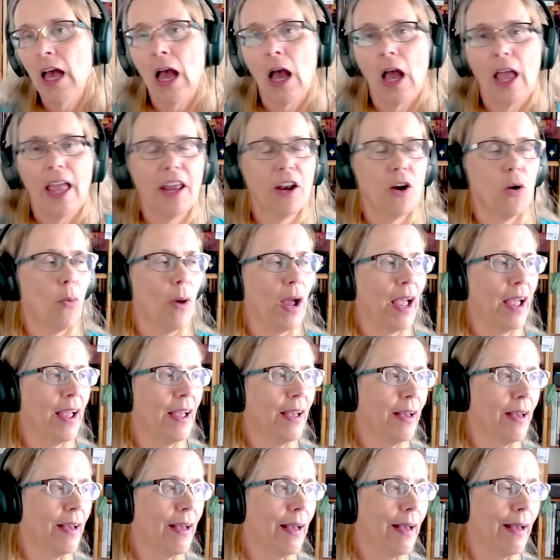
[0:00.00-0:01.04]
in a
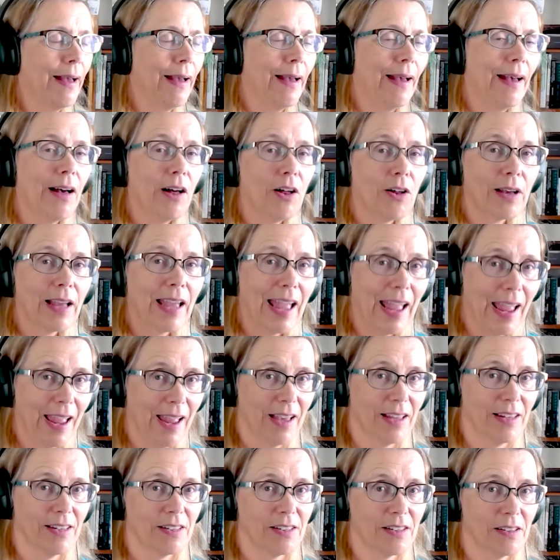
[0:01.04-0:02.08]
way Elle
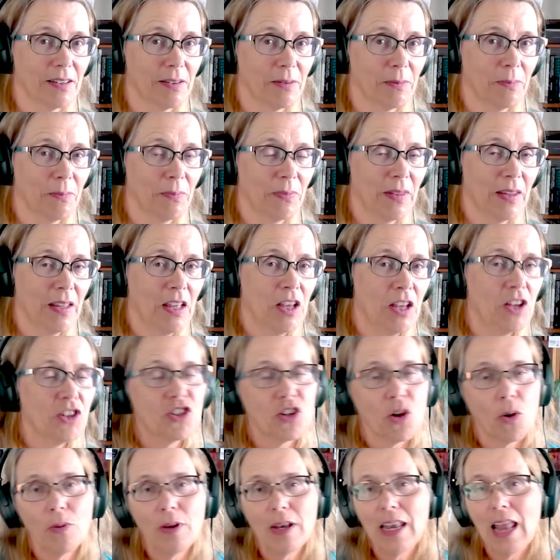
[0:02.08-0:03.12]
can't.
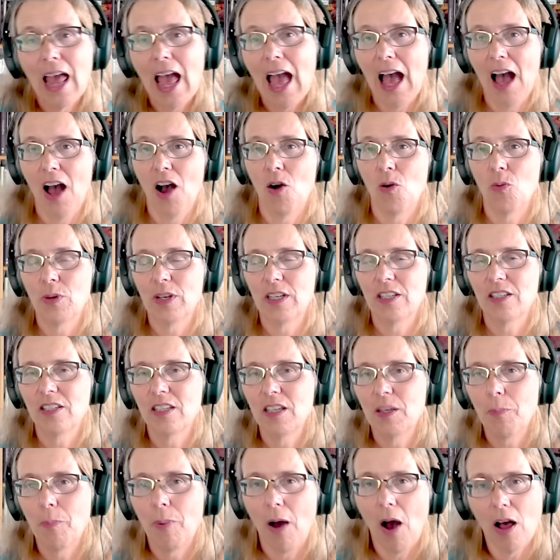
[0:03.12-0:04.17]
So now we
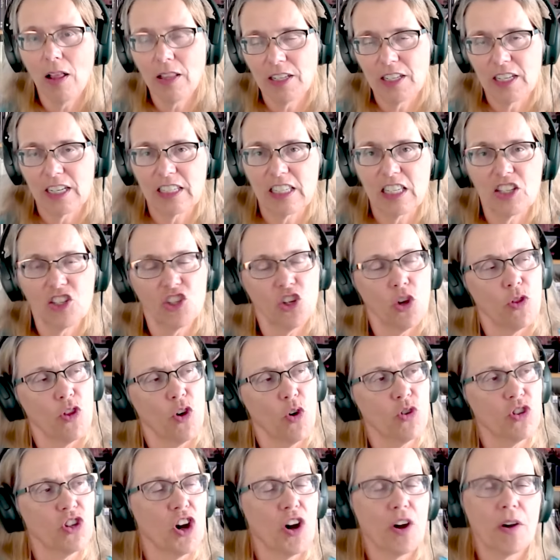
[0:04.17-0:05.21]
see politics. And so
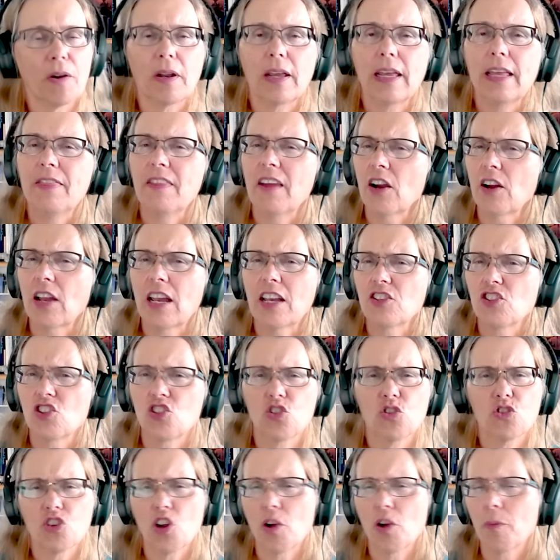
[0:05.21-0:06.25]
in their cases,
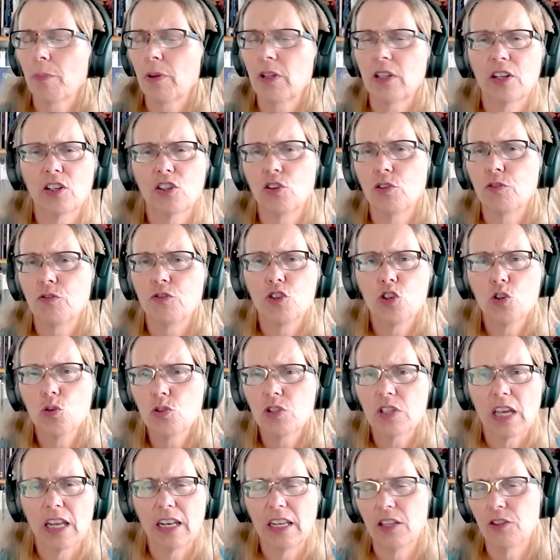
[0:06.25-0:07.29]
those aren't political views
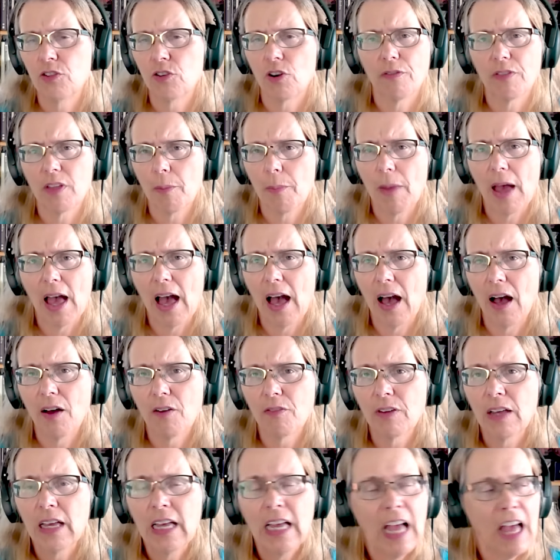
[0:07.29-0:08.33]
that either of them have.
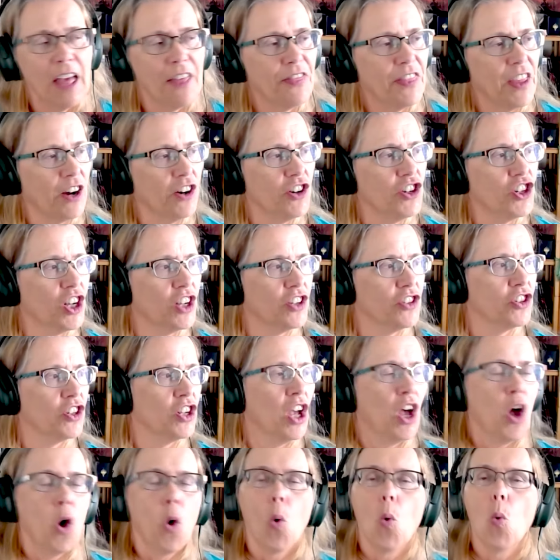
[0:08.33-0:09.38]
They're just
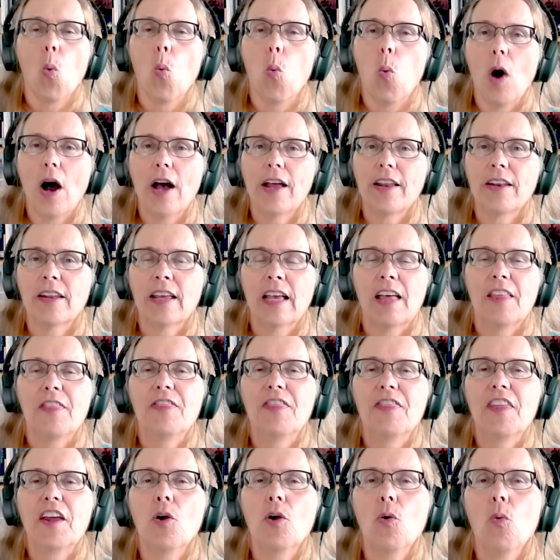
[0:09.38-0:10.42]
what
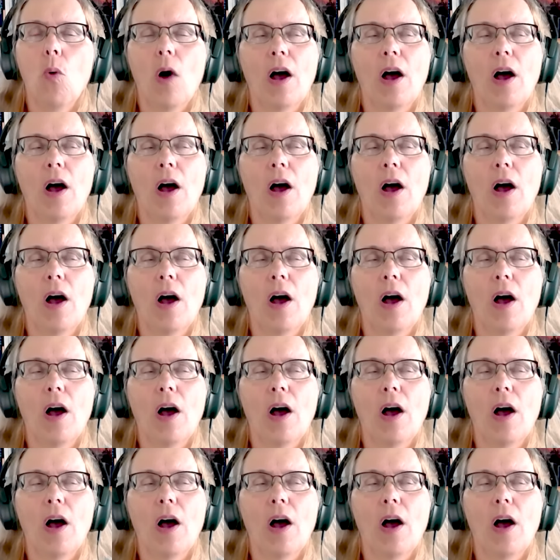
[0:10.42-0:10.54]
the